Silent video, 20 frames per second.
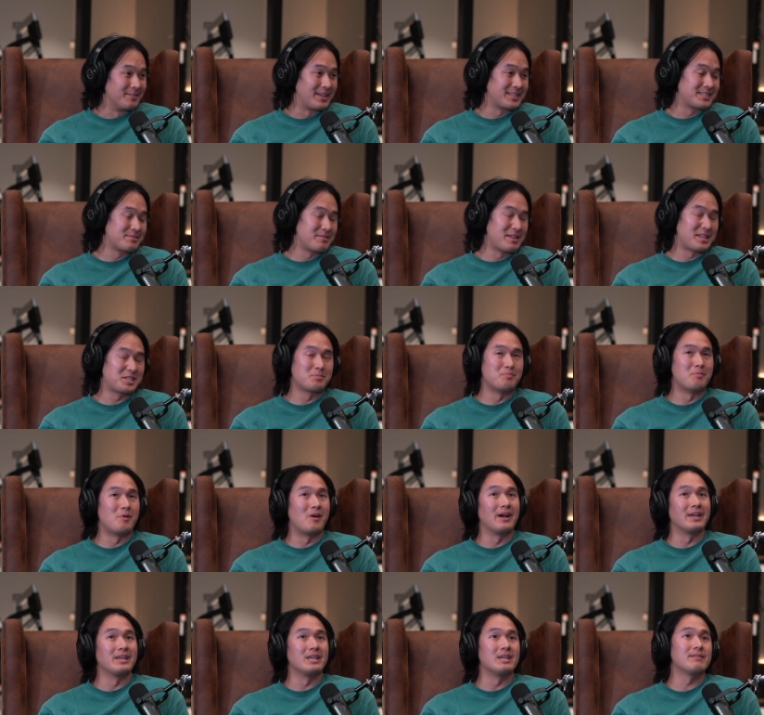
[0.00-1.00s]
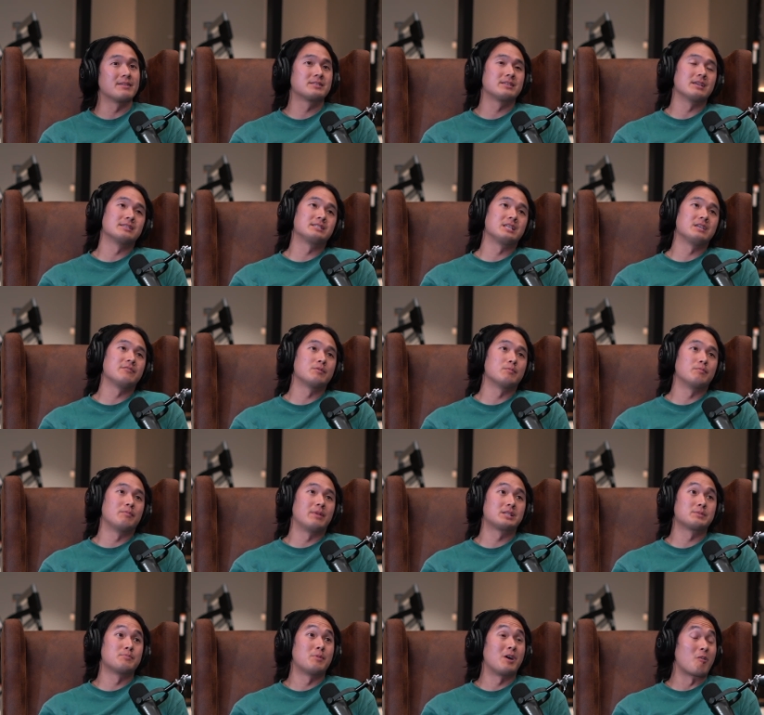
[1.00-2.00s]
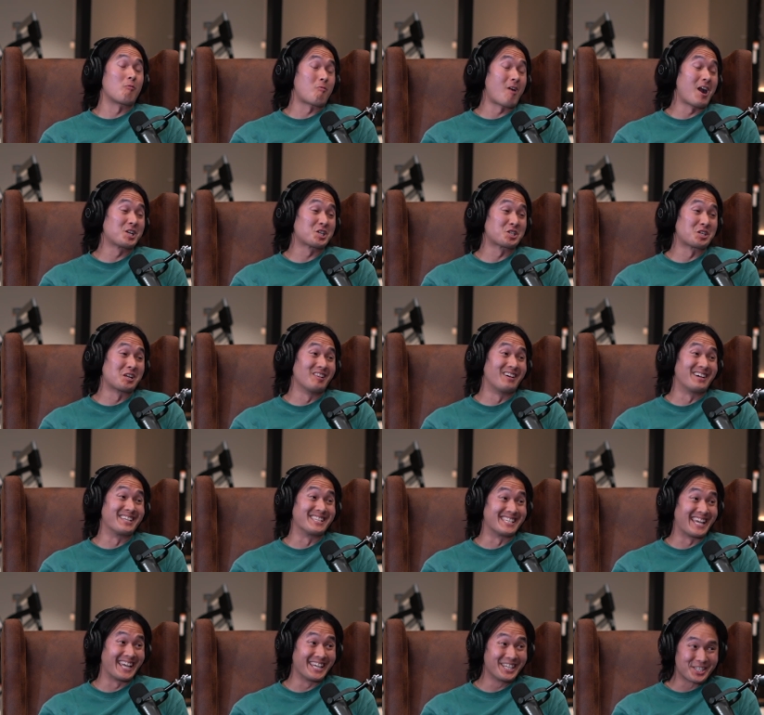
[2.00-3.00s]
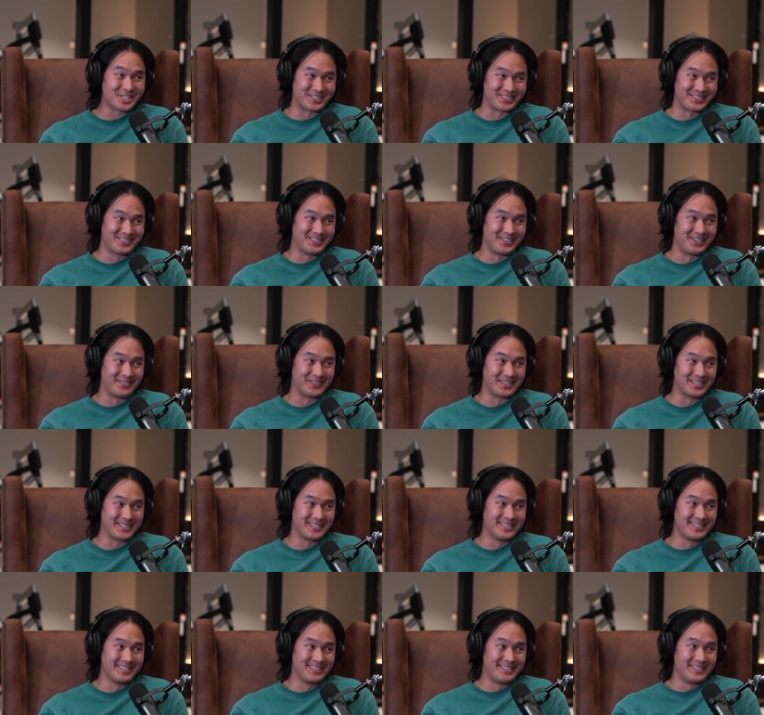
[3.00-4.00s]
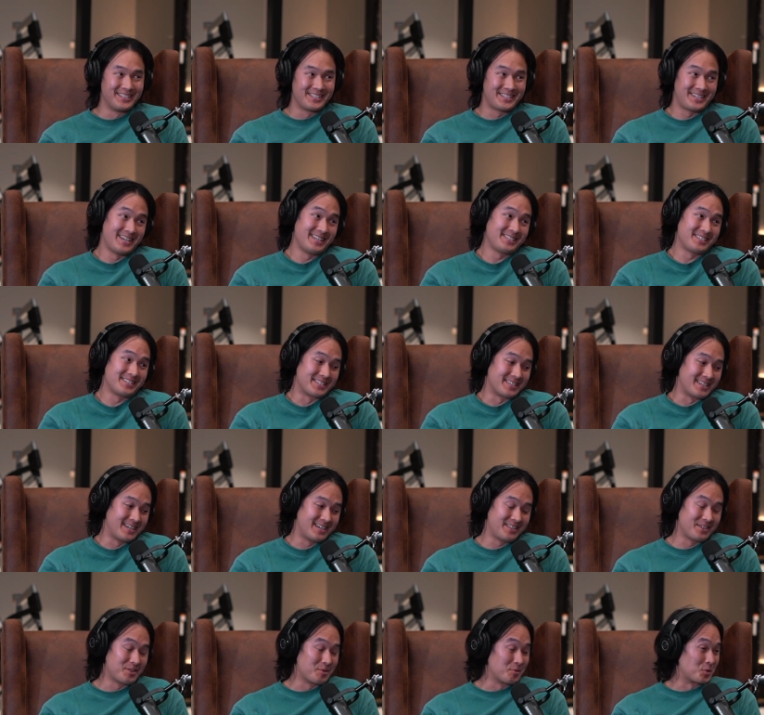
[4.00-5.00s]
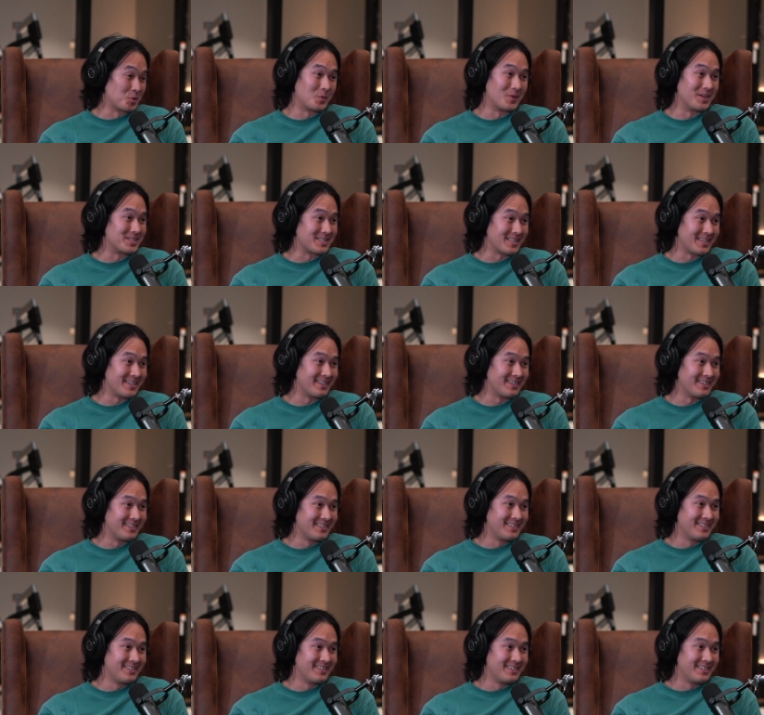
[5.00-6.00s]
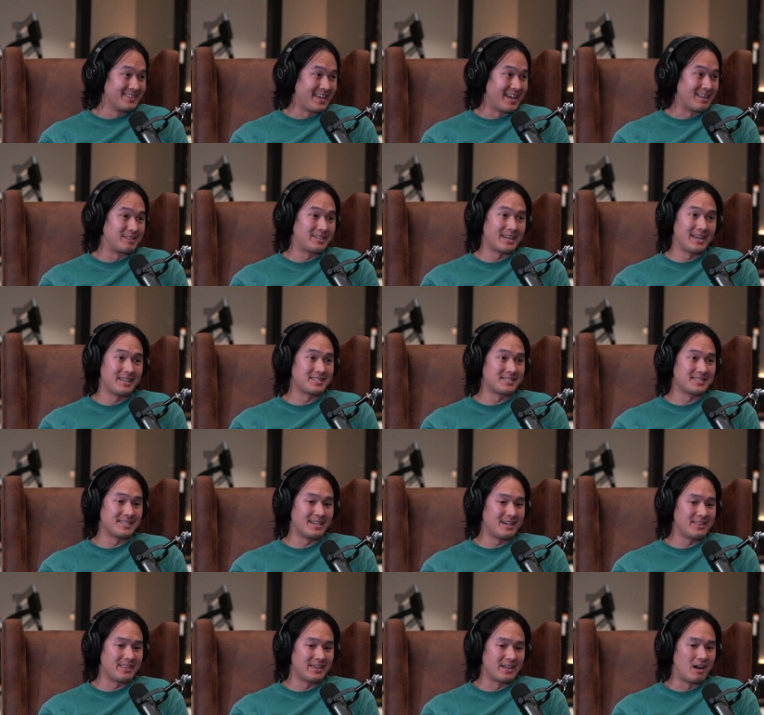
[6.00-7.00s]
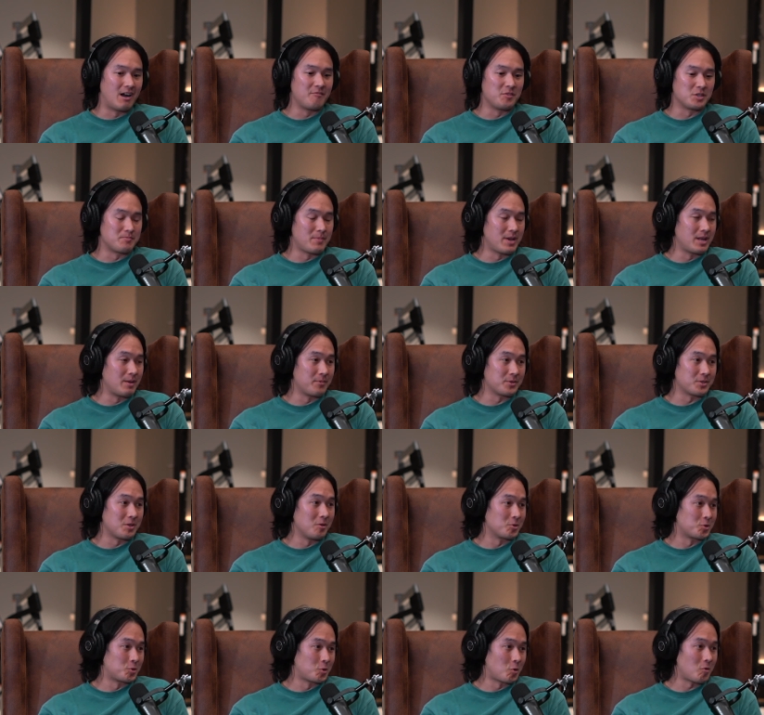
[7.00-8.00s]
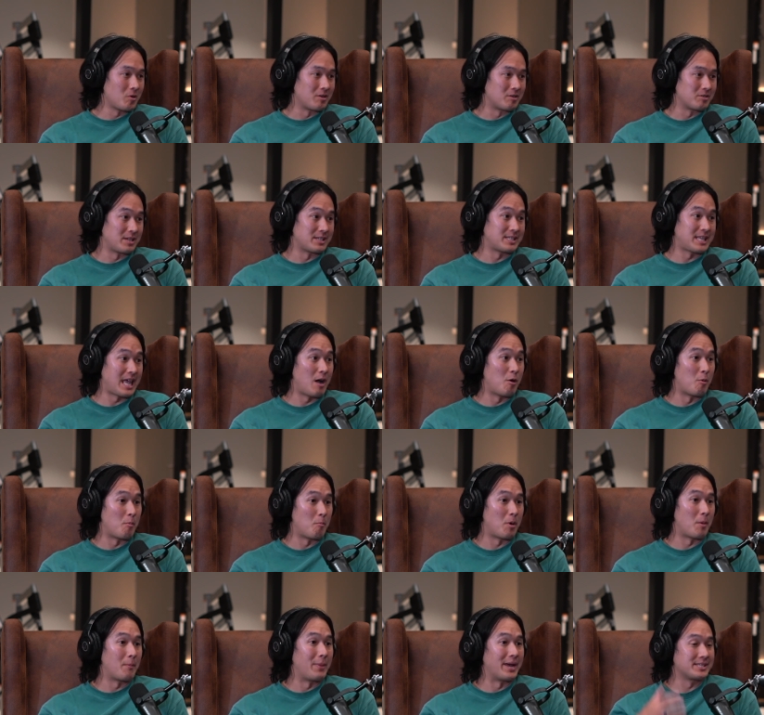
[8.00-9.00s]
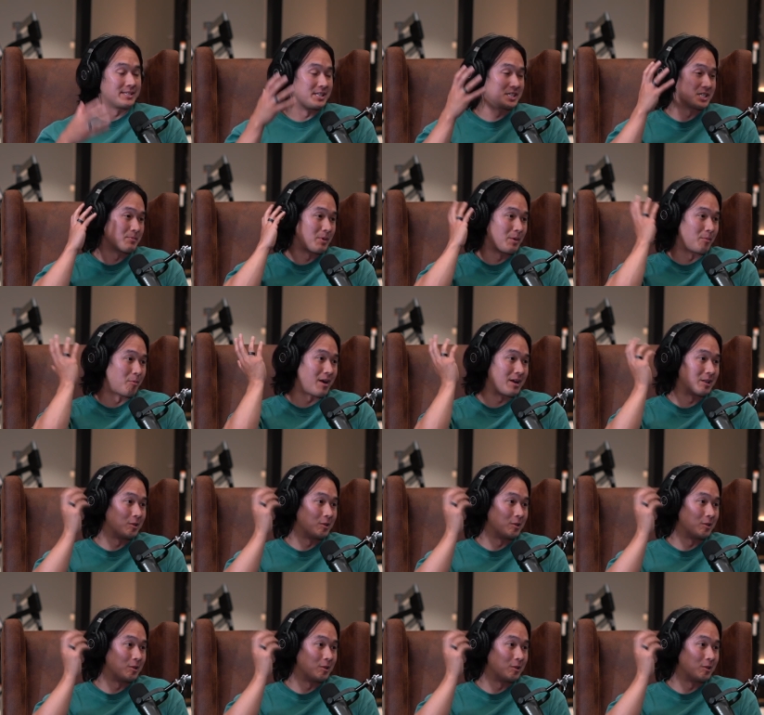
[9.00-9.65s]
Oh, that's my rationalization of it. Chances are that it was always there. And chances are that I've just made up this whole story because that's what makes sense in my